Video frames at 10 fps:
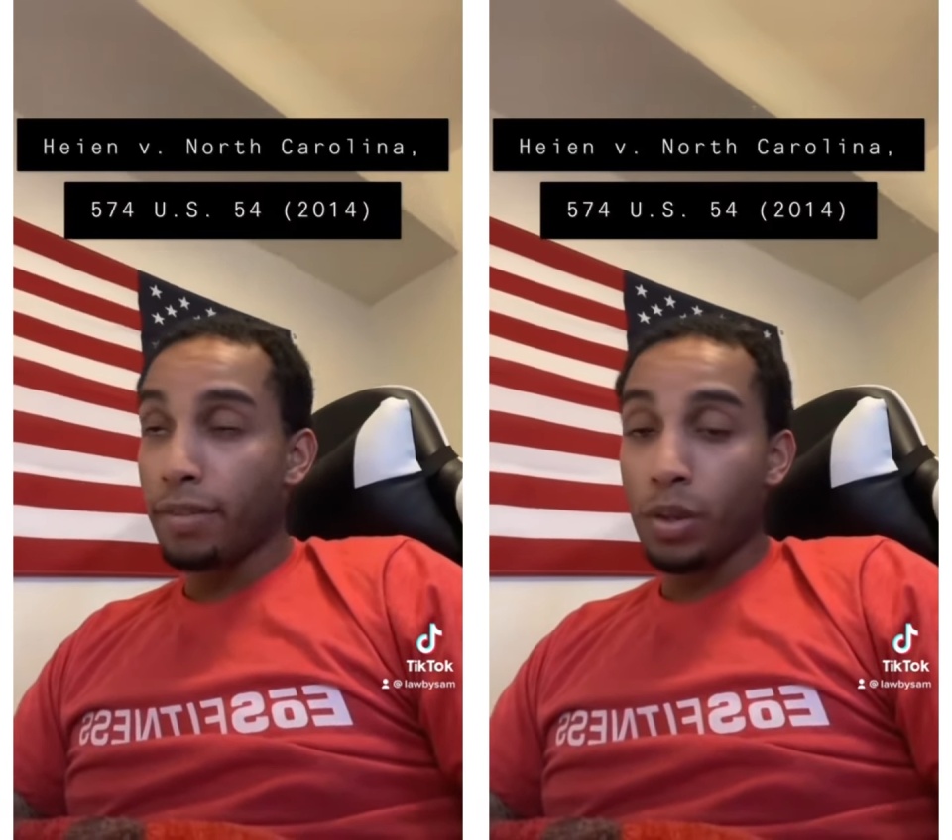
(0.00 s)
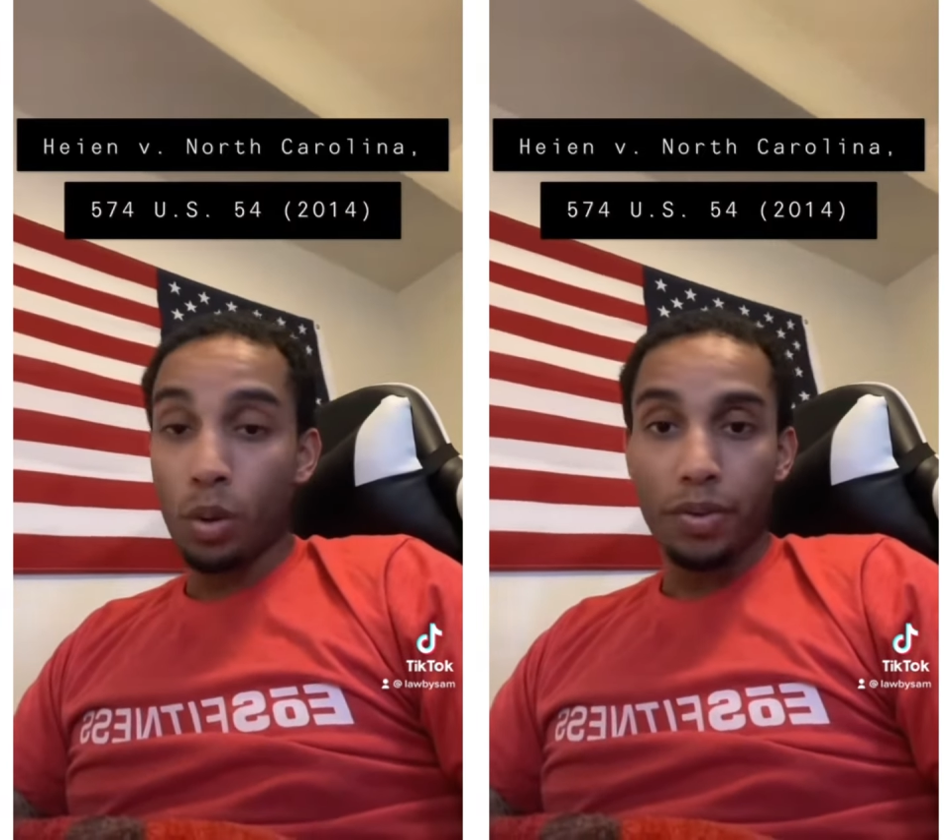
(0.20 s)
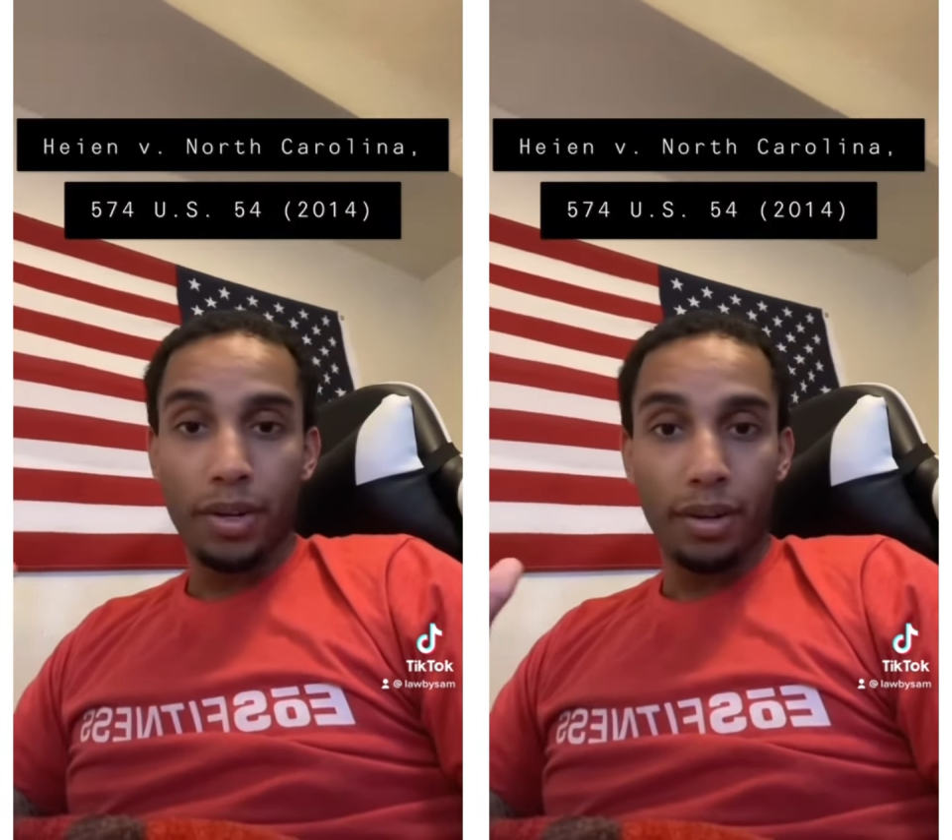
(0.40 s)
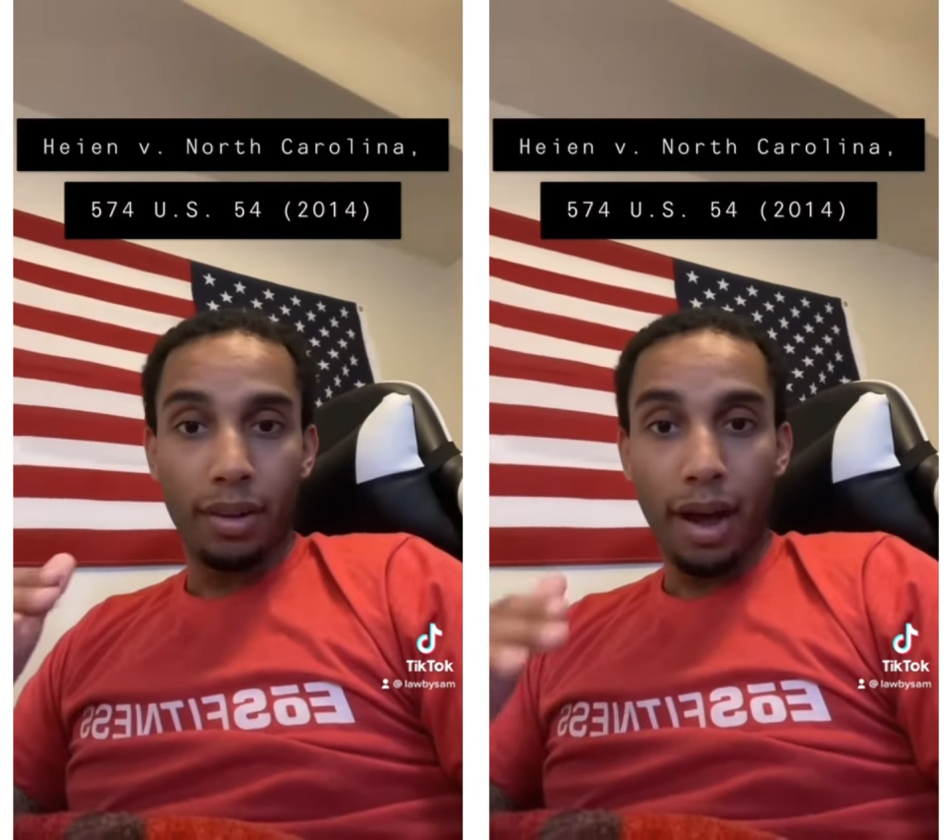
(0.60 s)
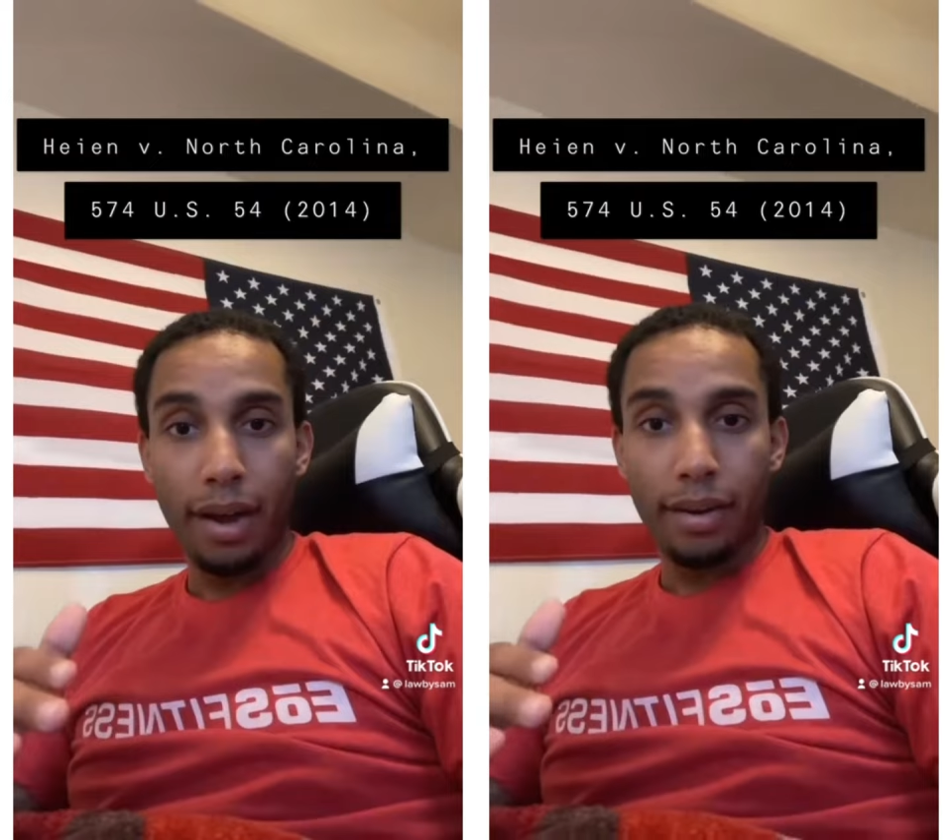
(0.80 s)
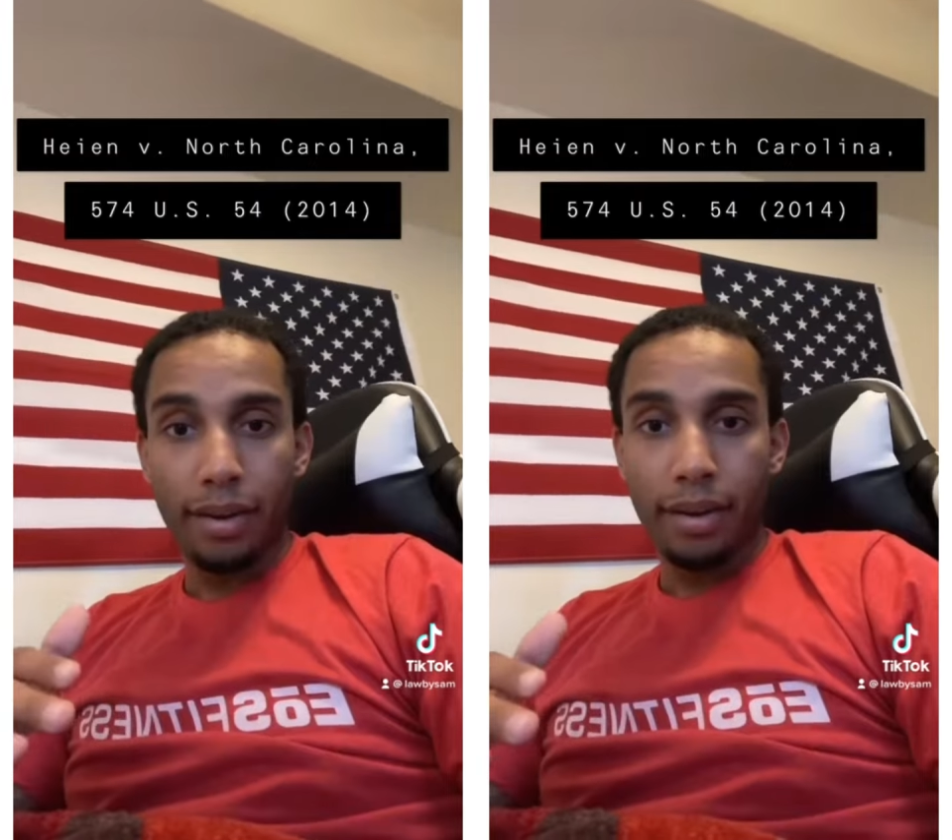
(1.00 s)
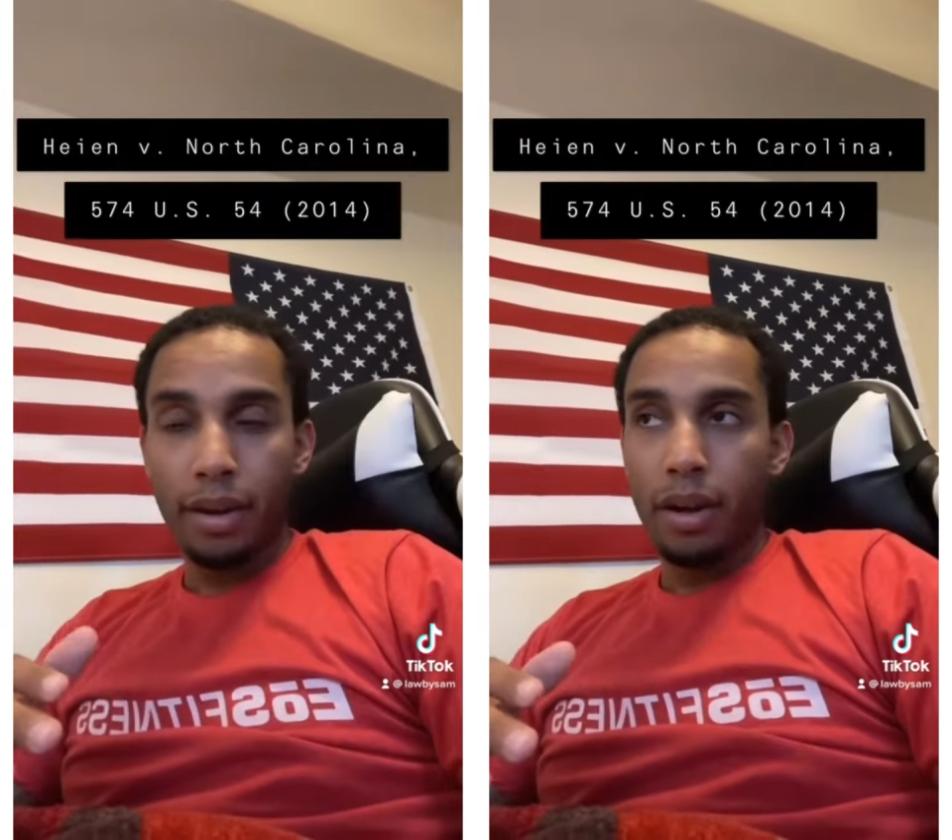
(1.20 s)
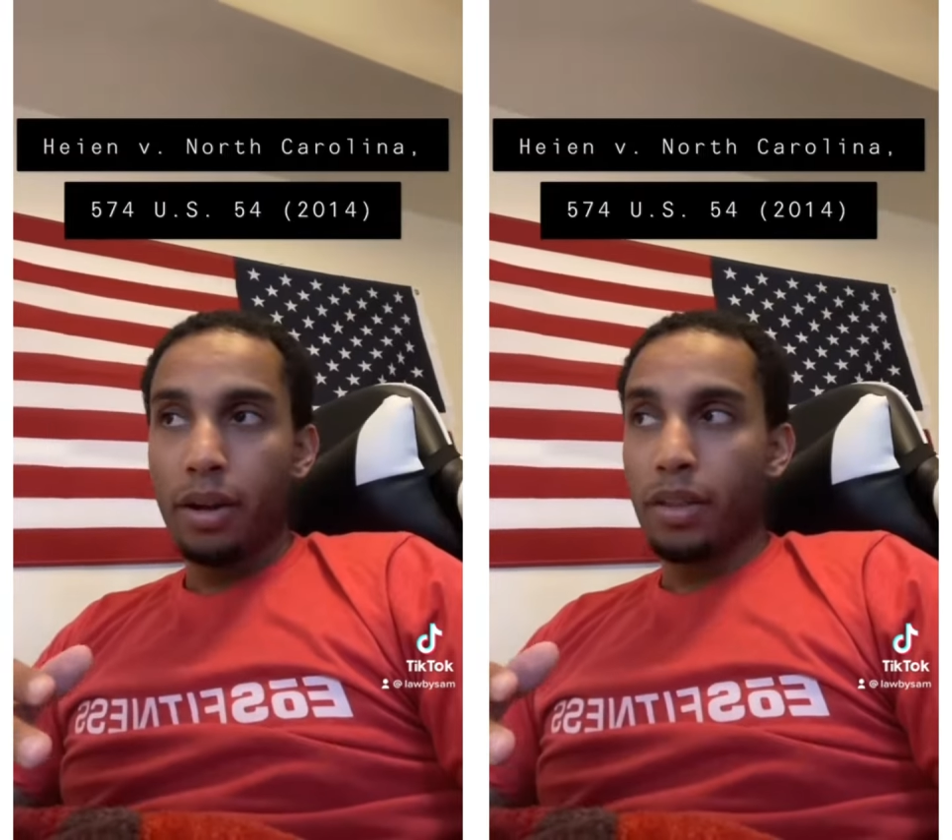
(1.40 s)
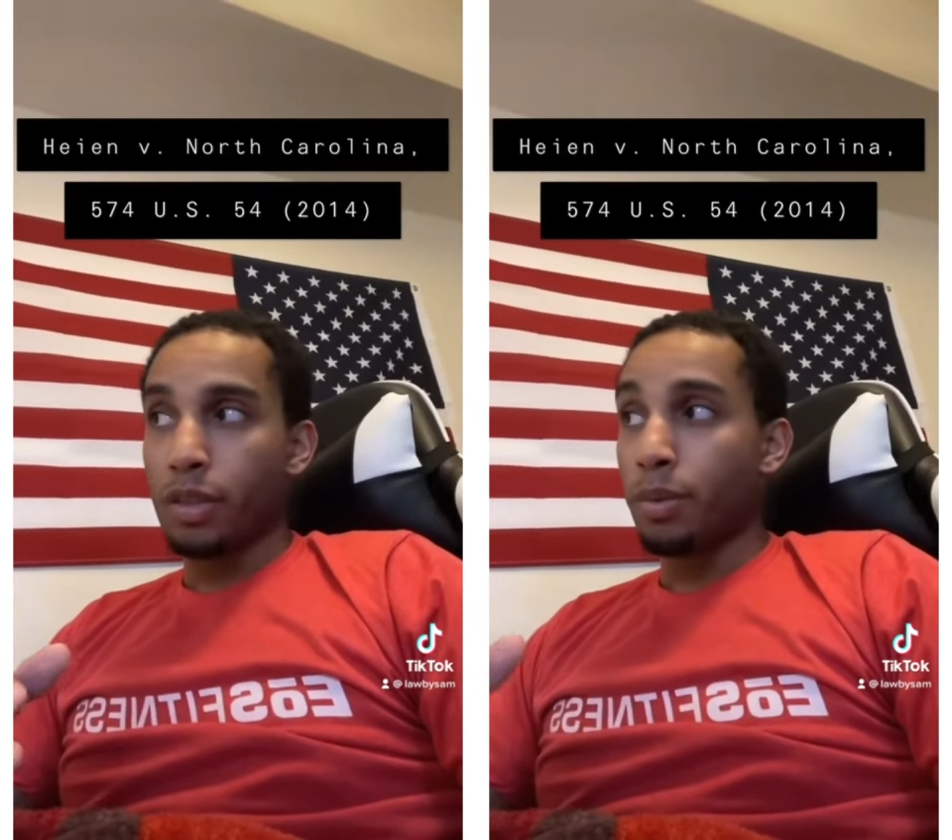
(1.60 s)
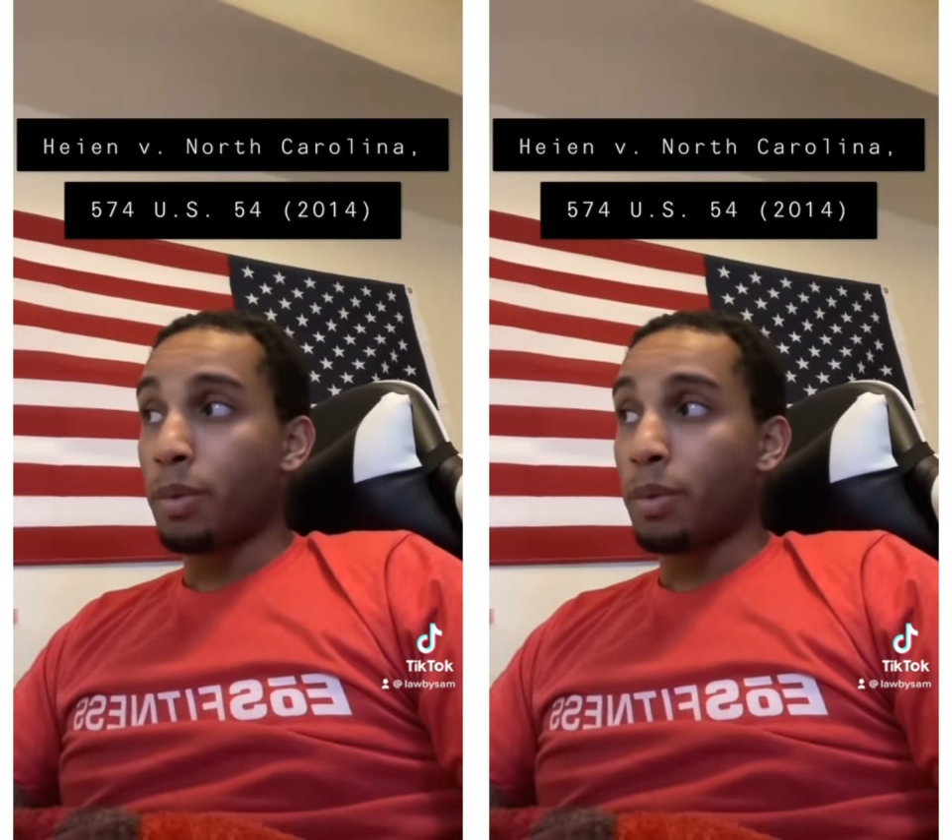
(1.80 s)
North Carolina, the Supreme